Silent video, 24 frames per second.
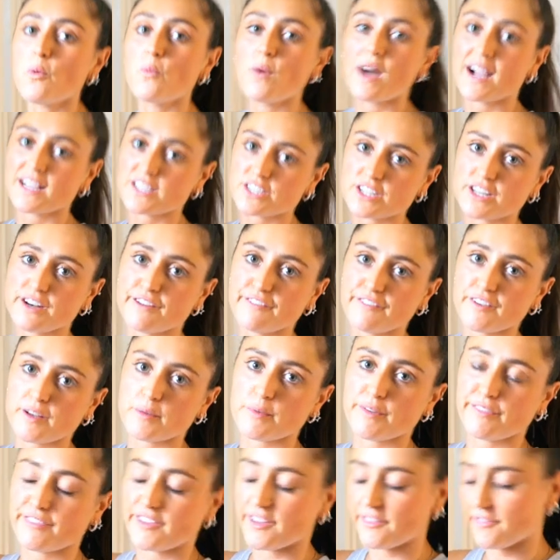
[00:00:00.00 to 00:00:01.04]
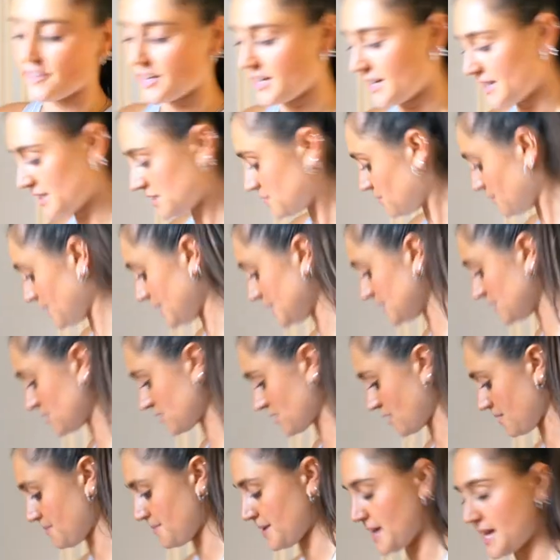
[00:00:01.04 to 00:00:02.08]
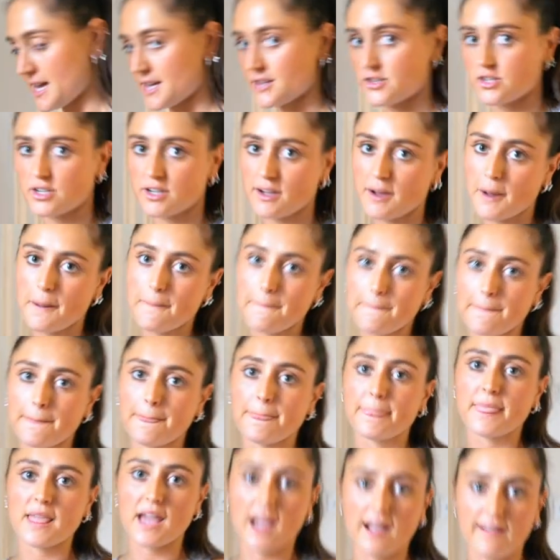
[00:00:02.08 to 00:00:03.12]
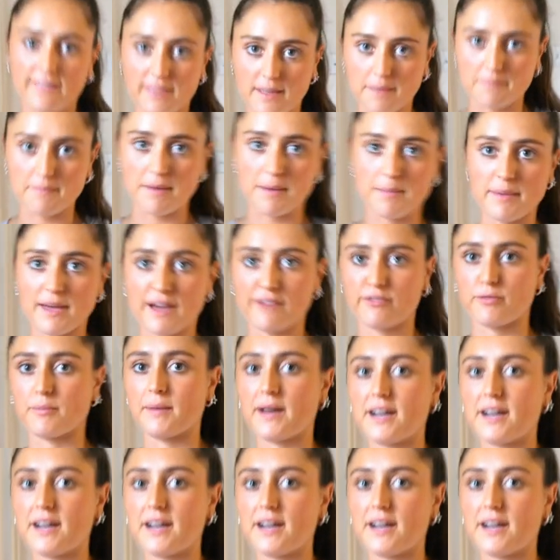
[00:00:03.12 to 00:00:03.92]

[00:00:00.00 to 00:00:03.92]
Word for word: We're actually gonna film a few videos to my Instagram page, and then maybe have a